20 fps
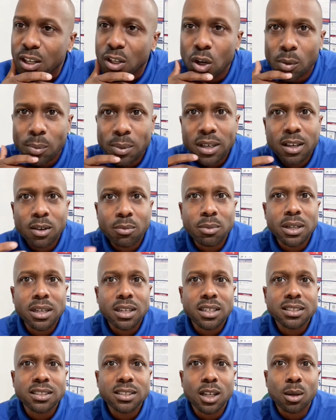Y'all be giving me
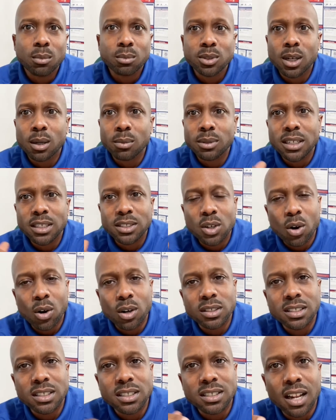these thumbs up, these
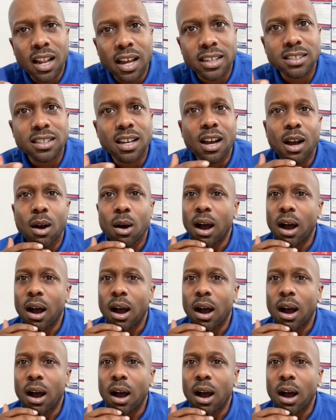hearts, these likes.